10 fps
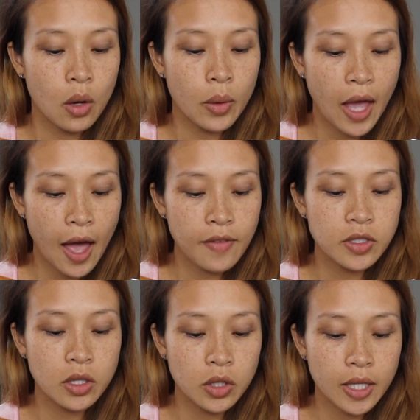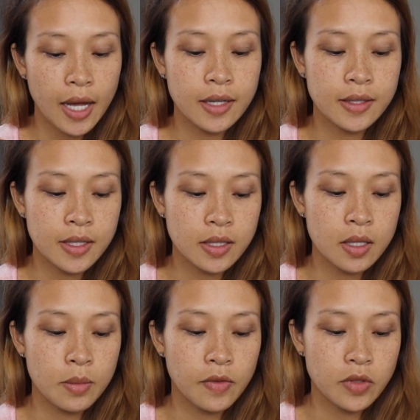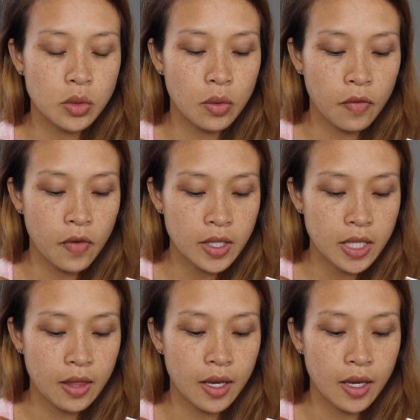We have to look at a system of school funding